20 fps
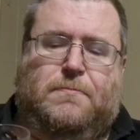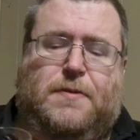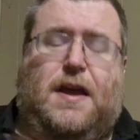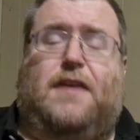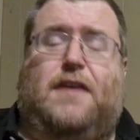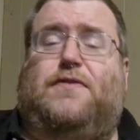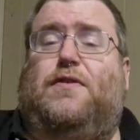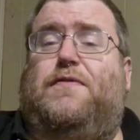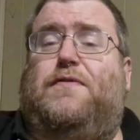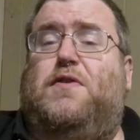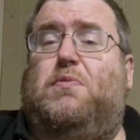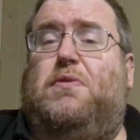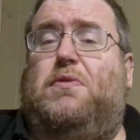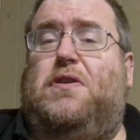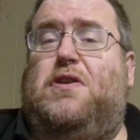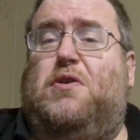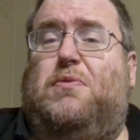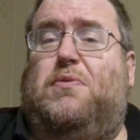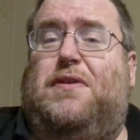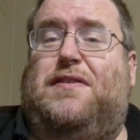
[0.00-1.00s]
Yeah, so if you
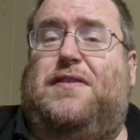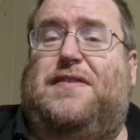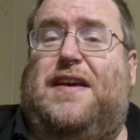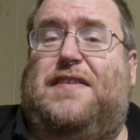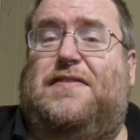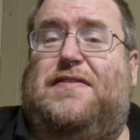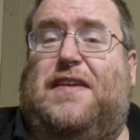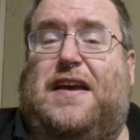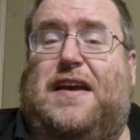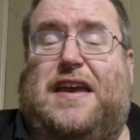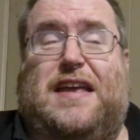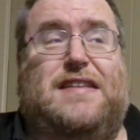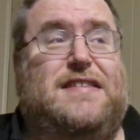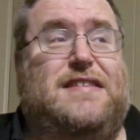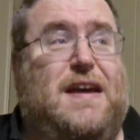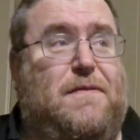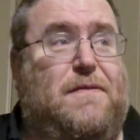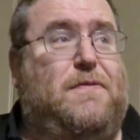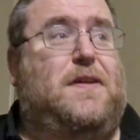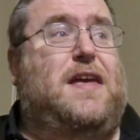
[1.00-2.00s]
want to know what it tastes like,
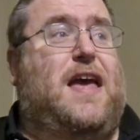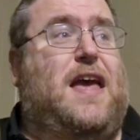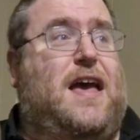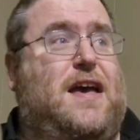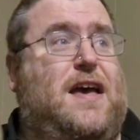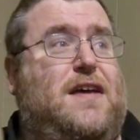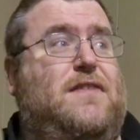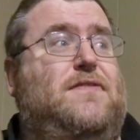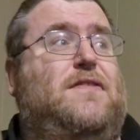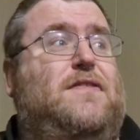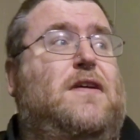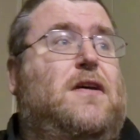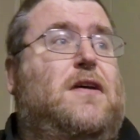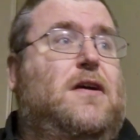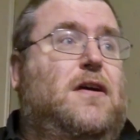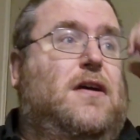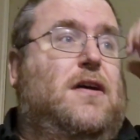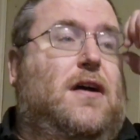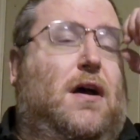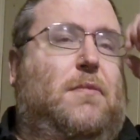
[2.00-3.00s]
it definitely has
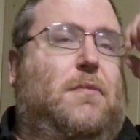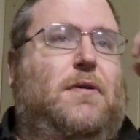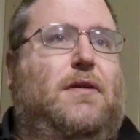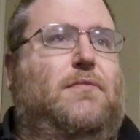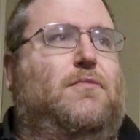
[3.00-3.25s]
I